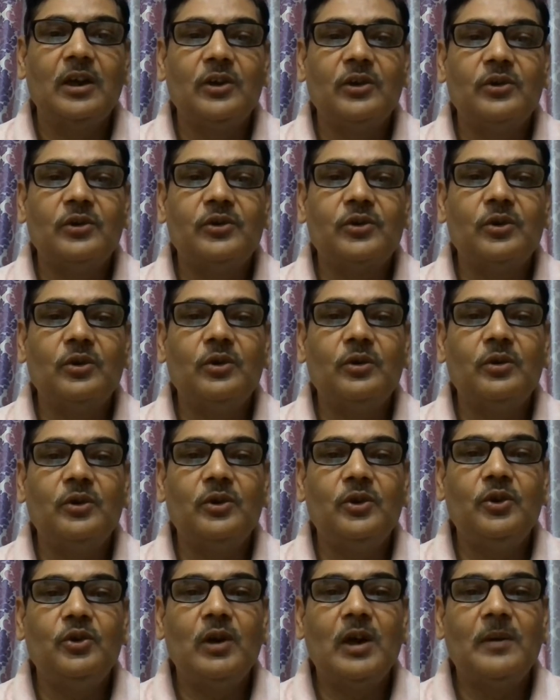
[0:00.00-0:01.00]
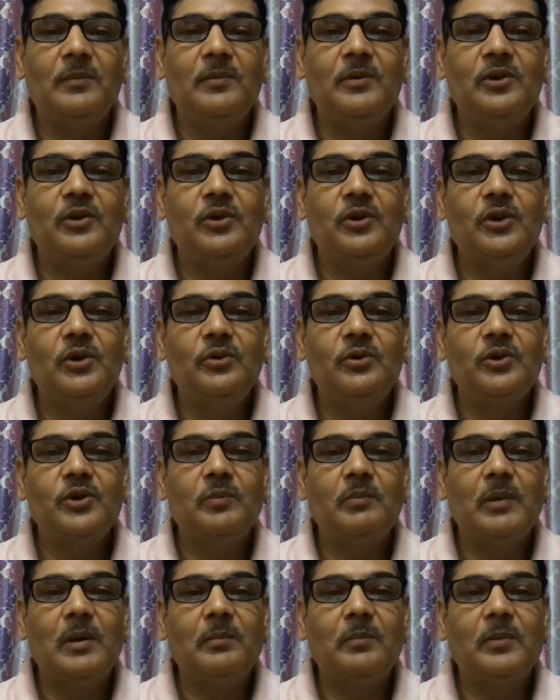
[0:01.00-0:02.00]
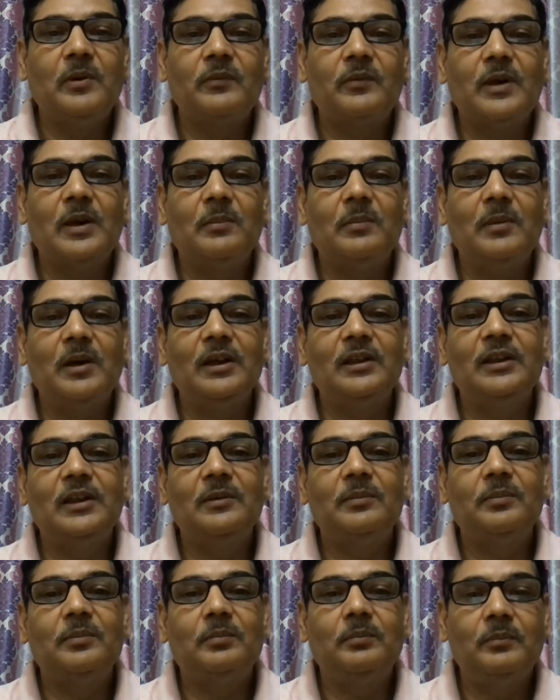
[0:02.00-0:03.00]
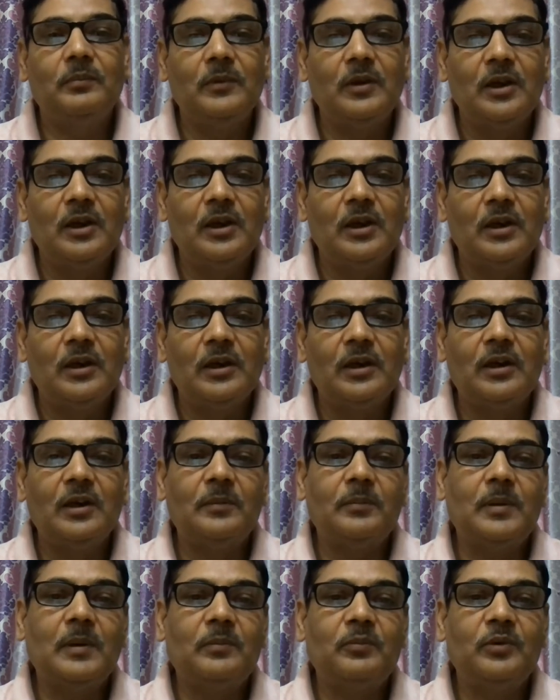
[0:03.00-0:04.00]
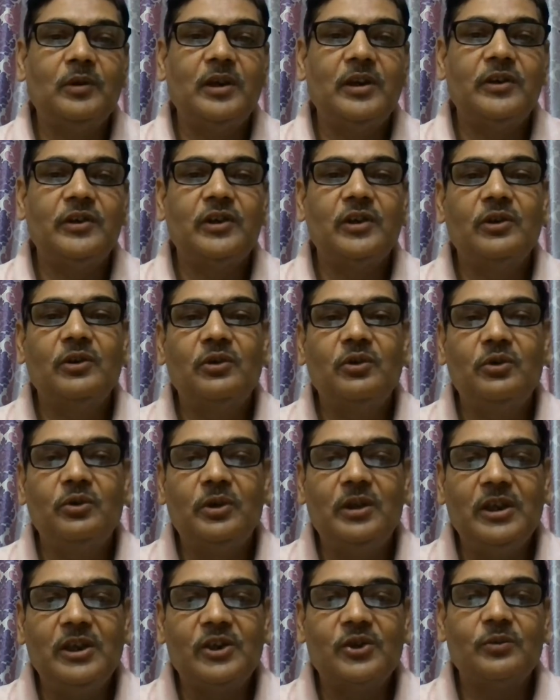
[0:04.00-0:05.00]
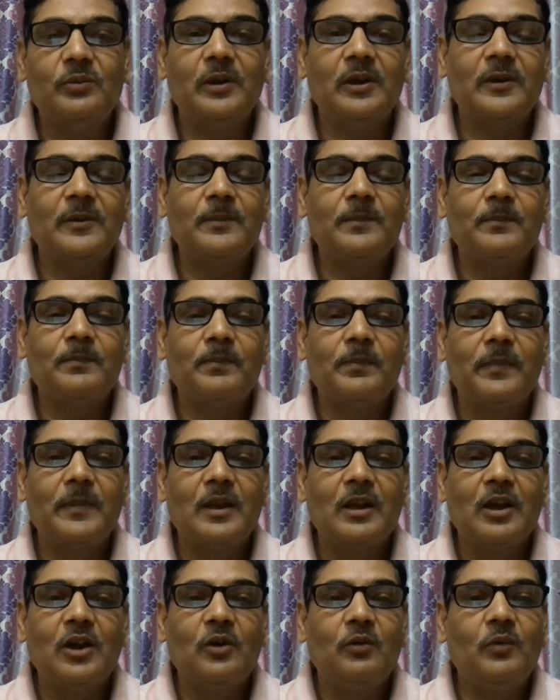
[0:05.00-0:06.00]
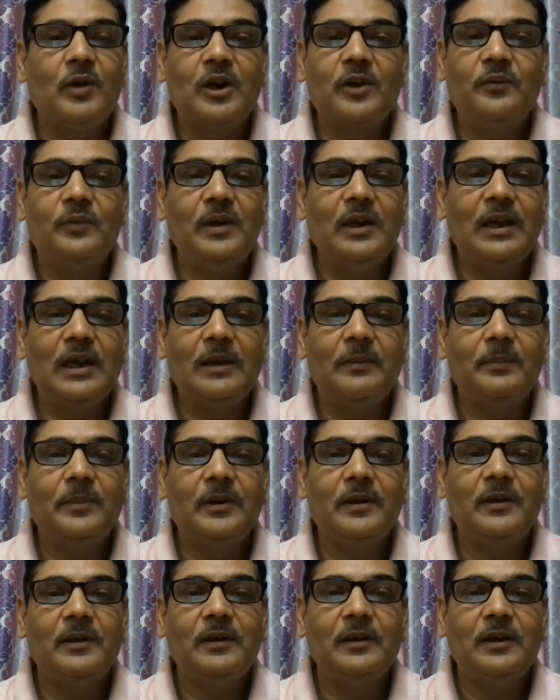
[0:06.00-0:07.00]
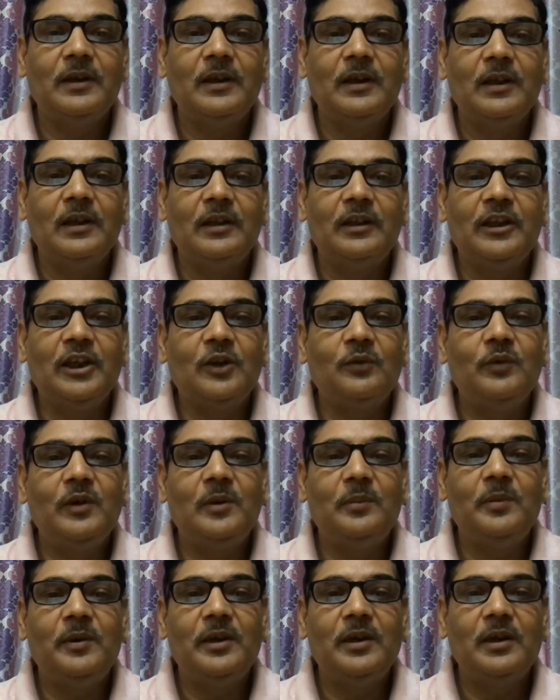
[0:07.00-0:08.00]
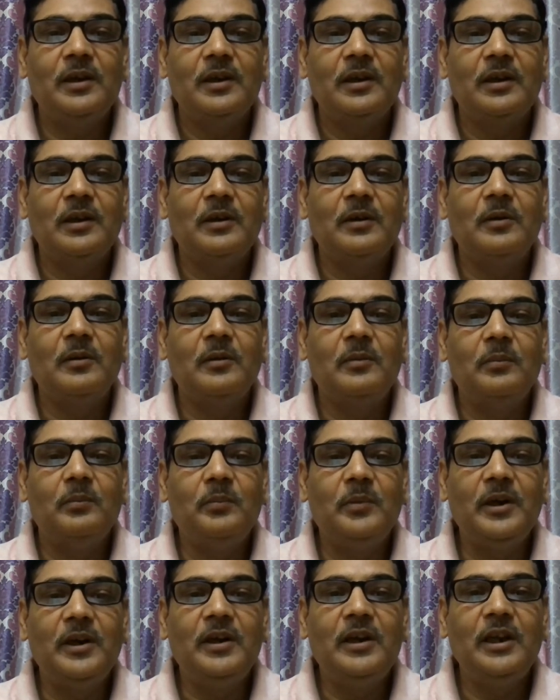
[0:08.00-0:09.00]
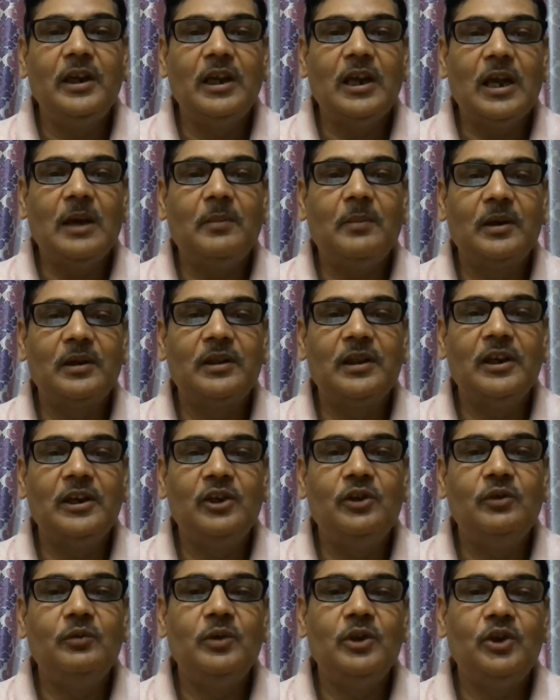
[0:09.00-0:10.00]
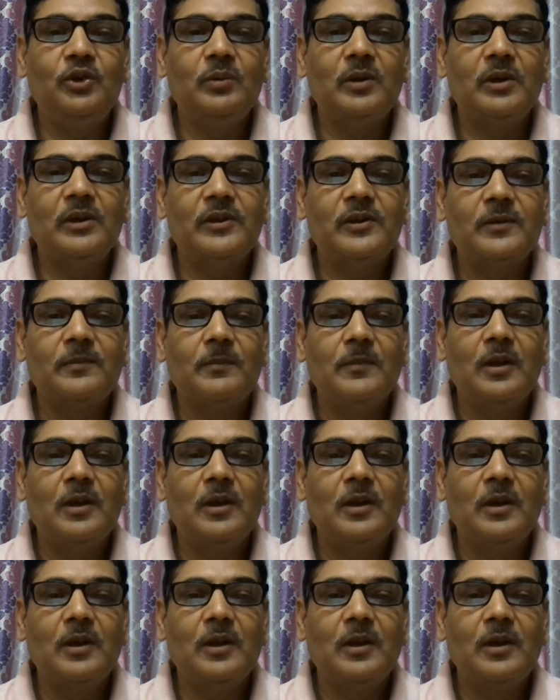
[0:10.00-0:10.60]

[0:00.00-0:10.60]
So you have introduced member from other uh, population to this one. What will happen? There will be breeding among the individuals